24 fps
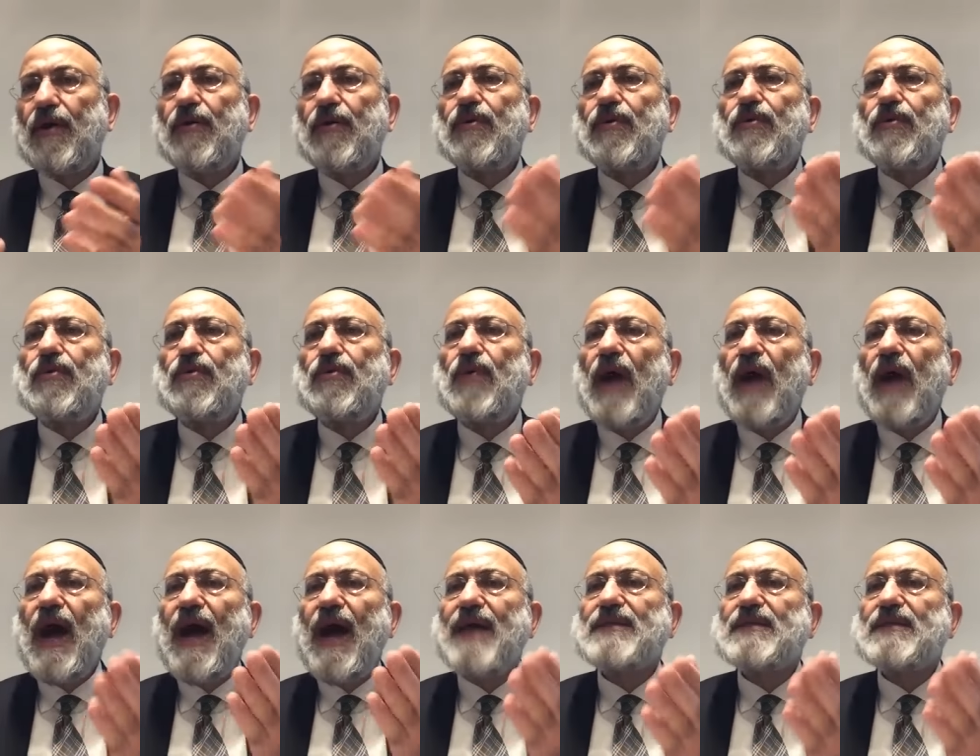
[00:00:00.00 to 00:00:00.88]
Who
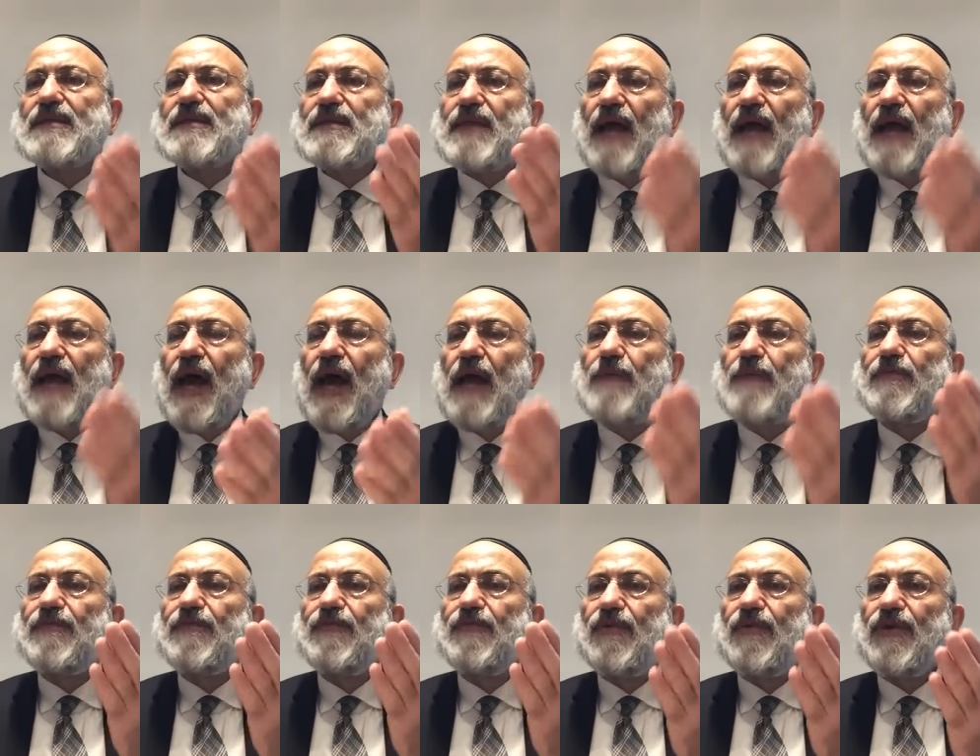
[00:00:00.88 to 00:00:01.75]
has
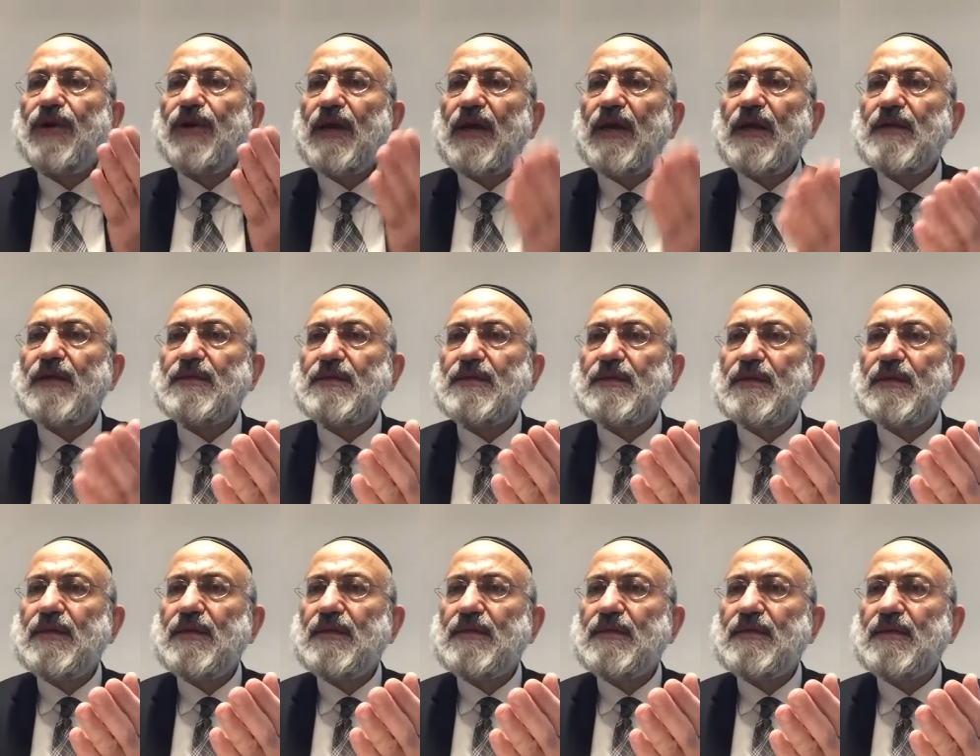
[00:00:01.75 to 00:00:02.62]
time for
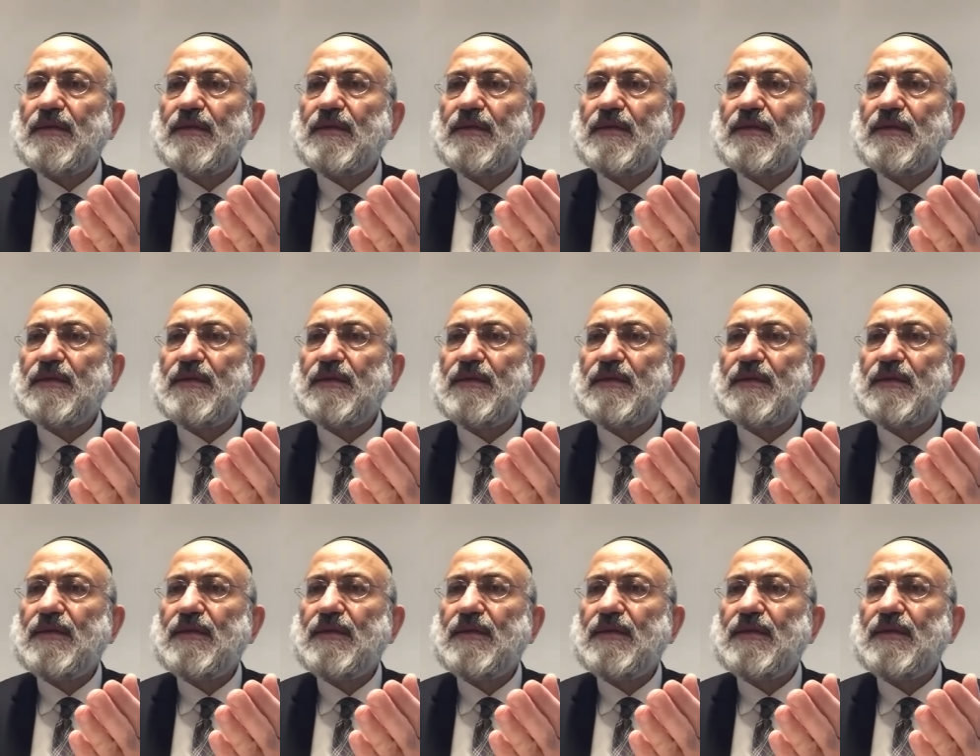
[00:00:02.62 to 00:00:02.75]
chesed?